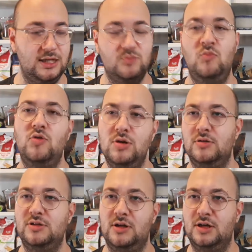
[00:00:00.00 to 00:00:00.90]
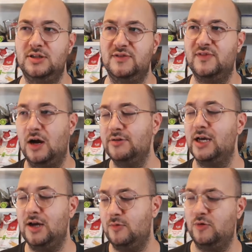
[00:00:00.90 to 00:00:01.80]
more along the lines of,
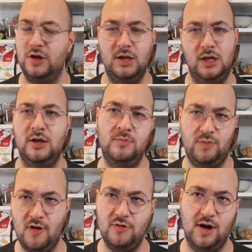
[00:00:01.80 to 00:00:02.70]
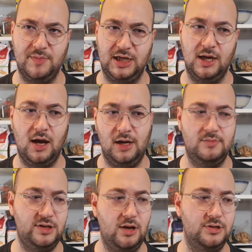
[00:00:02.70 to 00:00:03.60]
okay, I want to learn programming.
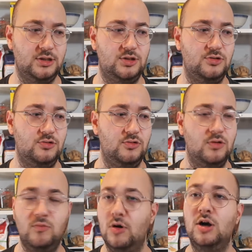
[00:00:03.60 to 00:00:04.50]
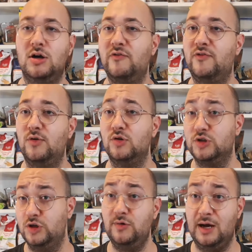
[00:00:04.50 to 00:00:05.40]
I'm going to work for
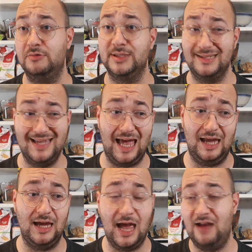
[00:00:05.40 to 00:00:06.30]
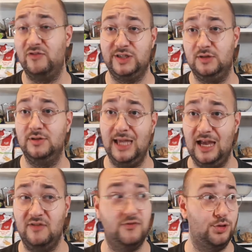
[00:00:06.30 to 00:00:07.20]
2 hours a day, every single
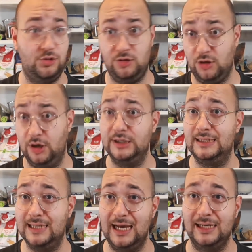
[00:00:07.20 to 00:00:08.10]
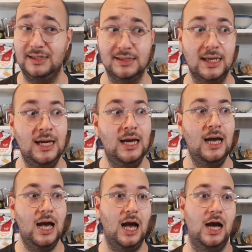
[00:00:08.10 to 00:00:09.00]
day, for 30 days.
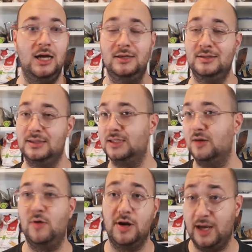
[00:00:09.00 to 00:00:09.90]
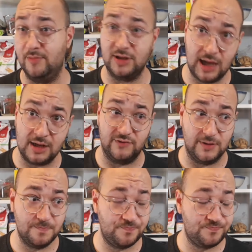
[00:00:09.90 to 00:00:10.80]
And see where I am at the end of it.